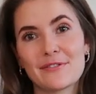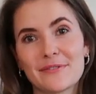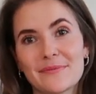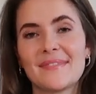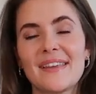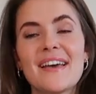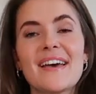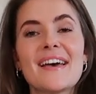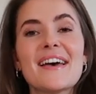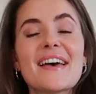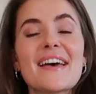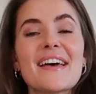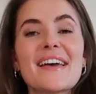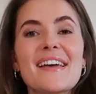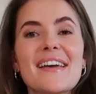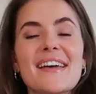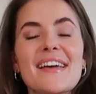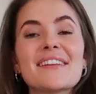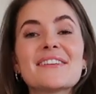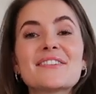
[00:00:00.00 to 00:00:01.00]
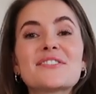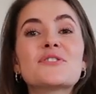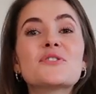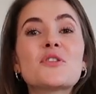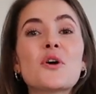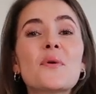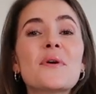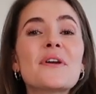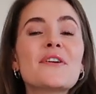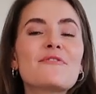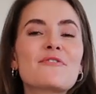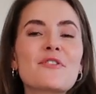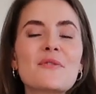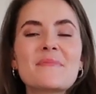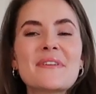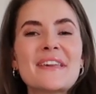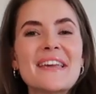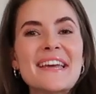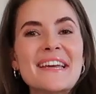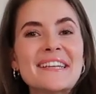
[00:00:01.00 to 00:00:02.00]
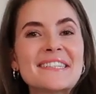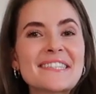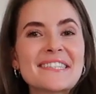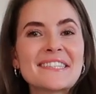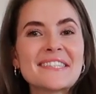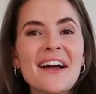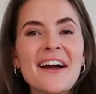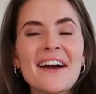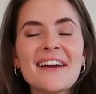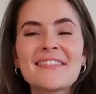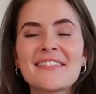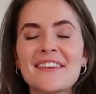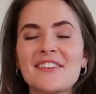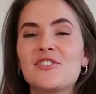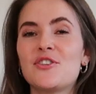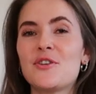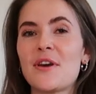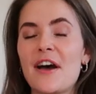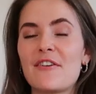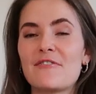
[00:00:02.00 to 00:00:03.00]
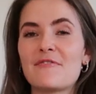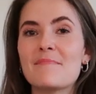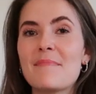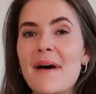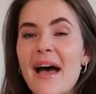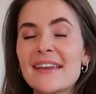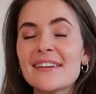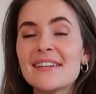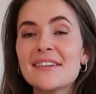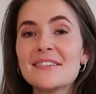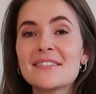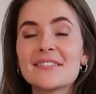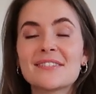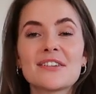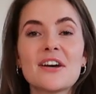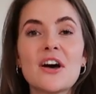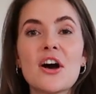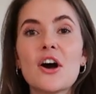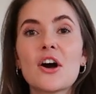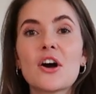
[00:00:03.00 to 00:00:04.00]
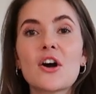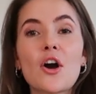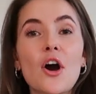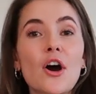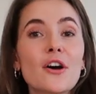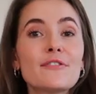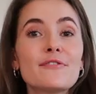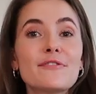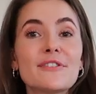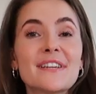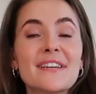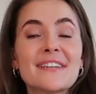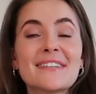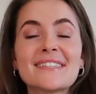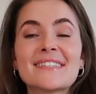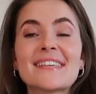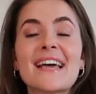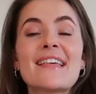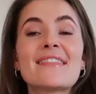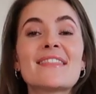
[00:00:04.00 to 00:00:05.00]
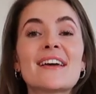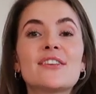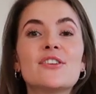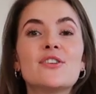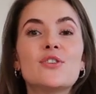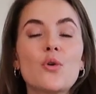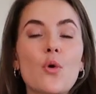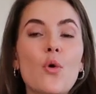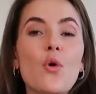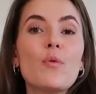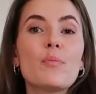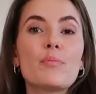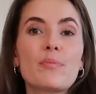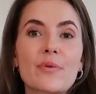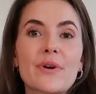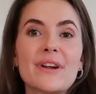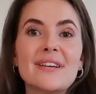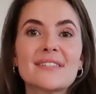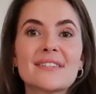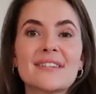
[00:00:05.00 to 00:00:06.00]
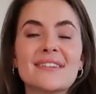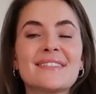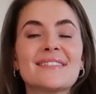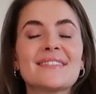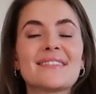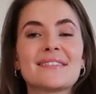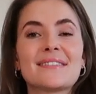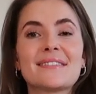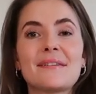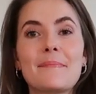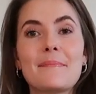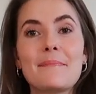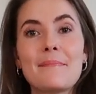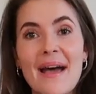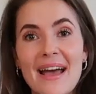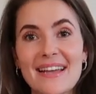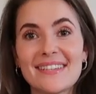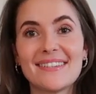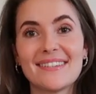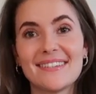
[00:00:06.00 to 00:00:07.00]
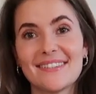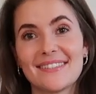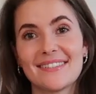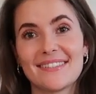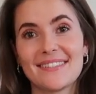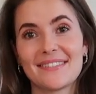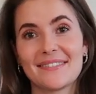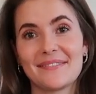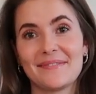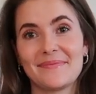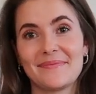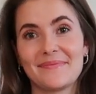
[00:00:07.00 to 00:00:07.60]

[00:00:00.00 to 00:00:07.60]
It is knowing from the inside that you have manners, confidence, and that your presence matters.